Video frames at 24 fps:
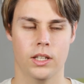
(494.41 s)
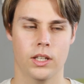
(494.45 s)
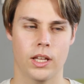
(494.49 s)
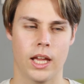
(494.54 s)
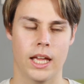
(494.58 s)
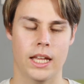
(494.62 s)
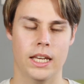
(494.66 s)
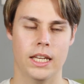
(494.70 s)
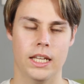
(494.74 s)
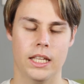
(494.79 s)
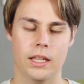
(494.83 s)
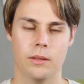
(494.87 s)

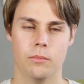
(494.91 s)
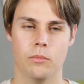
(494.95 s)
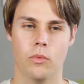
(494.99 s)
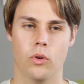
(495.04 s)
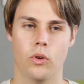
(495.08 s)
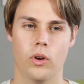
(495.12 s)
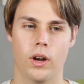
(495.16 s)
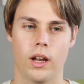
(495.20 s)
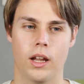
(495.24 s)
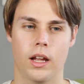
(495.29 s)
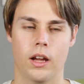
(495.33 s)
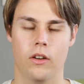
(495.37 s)
I need
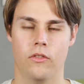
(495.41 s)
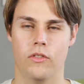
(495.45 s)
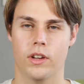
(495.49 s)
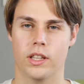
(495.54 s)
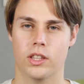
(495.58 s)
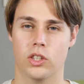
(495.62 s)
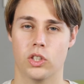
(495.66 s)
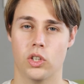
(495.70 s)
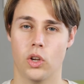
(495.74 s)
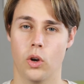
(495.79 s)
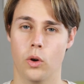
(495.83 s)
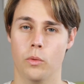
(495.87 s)
more of a
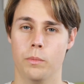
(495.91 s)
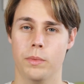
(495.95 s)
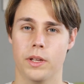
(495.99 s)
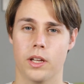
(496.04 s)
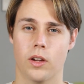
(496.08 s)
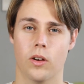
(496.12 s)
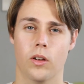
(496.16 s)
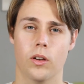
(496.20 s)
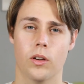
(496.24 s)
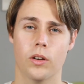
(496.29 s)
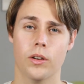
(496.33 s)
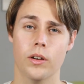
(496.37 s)

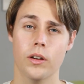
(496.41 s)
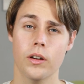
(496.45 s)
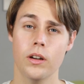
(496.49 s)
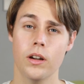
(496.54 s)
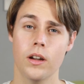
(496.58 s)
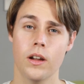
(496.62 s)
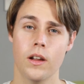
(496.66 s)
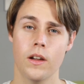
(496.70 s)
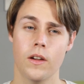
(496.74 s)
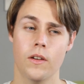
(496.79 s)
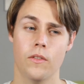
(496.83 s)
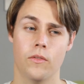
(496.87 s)
taupey color
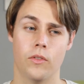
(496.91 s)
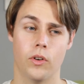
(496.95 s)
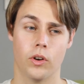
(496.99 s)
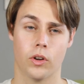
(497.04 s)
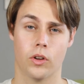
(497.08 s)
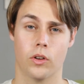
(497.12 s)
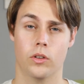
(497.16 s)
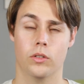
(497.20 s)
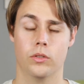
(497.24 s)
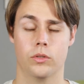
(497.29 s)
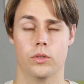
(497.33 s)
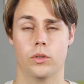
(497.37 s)
for
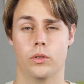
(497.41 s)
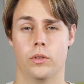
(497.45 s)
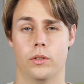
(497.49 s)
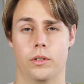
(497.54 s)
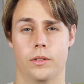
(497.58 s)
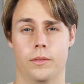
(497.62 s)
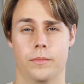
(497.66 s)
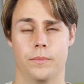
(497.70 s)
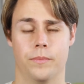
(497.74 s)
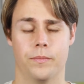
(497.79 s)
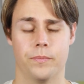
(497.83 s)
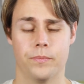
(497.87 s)
contour,
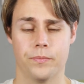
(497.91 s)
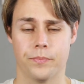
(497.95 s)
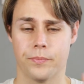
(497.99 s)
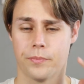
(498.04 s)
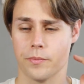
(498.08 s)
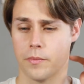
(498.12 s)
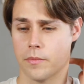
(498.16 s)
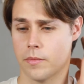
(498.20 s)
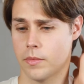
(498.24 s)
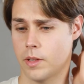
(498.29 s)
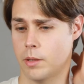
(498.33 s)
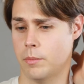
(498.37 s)

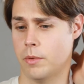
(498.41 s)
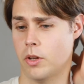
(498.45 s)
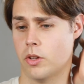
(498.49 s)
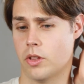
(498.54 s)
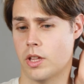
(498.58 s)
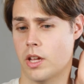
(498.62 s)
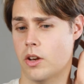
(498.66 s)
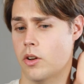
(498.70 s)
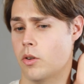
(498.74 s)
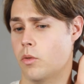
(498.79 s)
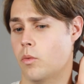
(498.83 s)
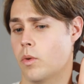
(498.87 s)

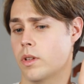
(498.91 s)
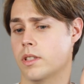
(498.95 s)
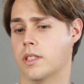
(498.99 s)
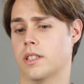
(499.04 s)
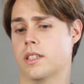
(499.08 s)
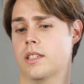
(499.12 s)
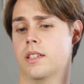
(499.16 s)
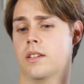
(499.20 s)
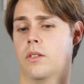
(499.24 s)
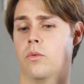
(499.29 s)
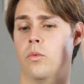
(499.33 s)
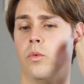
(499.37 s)
because I don't want
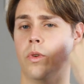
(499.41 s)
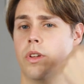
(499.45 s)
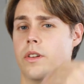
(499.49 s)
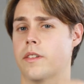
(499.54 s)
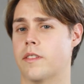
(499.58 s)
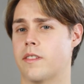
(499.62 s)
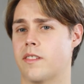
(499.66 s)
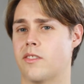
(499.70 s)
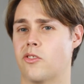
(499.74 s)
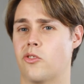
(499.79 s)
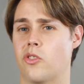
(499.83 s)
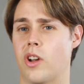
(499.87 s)

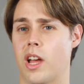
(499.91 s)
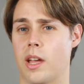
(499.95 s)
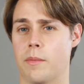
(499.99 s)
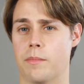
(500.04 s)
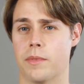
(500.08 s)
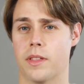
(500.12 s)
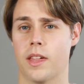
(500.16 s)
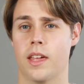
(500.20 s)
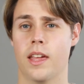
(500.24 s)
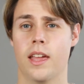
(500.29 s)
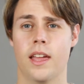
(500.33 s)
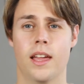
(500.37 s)
weird
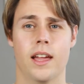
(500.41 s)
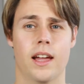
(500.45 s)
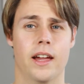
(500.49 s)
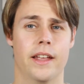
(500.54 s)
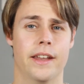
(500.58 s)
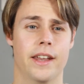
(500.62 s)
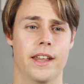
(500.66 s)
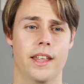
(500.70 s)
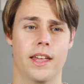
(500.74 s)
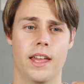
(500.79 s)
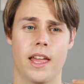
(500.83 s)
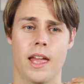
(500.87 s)
stripes.
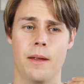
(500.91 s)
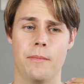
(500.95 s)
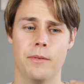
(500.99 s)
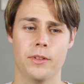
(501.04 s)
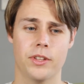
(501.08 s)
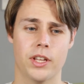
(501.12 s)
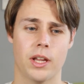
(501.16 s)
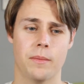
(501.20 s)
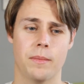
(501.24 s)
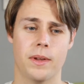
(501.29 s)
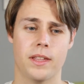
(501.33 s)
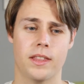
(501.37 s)
And every
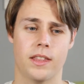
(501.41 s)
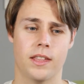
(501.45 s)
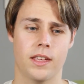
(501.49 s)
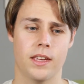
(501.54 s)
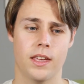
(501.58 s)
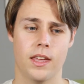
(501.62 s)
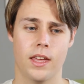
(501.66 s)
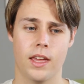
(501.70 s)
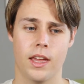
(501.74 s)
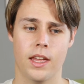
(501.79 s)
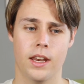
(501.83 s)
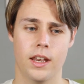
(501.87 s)
time I
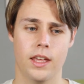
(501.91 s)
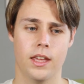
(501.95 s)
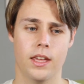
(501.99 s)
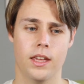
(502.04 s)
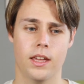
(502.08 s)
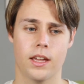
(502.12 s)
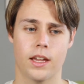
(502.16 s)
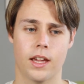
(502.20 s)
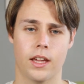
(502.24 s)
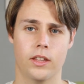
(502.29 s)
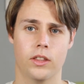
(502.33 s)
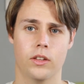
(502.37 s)
see
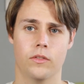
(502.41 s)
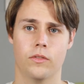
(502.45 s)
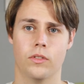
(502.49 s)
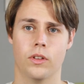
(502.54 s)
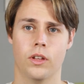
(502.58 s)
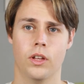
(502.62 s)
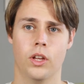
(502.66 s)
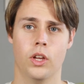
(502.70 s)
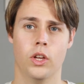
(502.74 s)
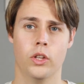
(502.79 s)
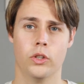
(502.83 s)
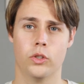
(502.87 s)
any kind of
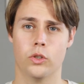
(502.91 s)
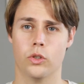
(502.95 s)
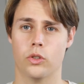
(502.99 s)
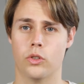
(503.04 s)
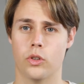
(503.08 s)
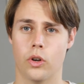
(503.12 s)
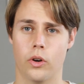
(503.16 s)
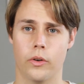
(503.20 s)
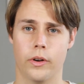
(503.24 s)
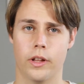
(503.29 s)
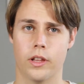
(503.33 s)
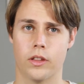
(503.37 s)

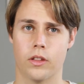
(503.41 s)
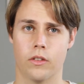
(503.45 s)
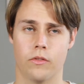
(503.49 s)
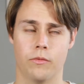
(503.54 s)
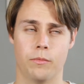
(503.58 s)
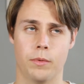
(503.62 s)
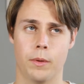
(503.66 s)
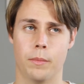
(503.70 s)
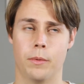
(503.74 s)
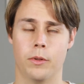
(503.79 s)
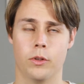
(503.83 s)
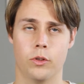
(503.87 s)
tutorials
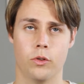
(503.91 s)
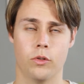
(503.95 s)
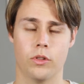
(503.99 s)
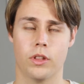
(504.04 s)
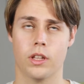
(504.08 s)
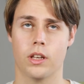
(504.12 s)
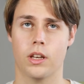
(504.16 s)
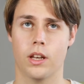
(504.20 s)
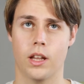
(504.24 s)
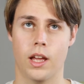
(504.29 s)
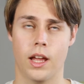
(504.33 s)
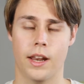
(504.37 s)
of people
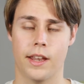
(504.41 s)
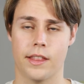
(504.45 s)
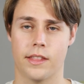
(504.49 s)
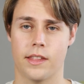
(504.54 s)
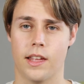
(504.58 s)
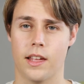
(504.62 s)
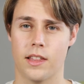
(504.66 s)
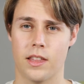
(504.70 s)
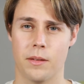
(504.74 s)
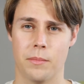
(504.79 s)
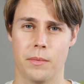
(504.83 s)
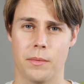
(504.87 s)
using
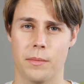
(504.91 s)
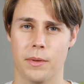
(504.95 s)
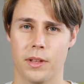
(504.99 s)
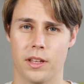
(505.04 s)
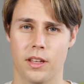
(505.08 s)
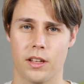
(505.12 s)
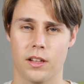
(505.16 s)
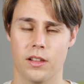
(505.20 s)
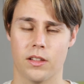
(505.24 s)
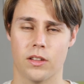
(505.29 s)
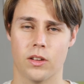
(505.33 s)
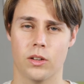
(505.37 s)
Anastasia Beverly
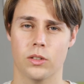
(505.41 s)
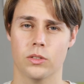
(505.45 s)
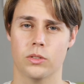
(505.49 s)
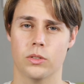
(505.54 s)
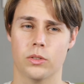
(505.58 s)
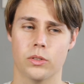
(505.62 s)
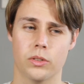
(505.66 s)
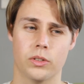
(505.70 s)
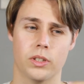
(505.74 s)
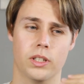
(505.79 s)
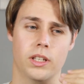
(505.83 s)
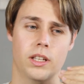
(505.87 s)
Hills
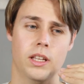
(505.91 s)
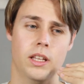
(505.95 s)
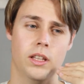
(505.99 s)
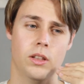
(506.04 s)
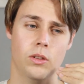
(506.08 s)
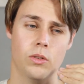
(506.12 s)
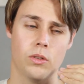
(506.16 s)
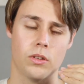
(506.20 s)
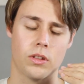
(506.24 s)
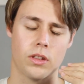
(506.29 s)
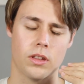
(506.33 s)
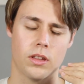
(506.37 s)
contours,
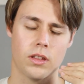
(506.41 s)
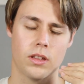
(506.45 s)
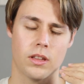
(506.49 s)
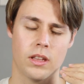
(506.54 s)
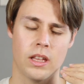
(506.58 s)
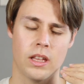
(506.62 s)
it looks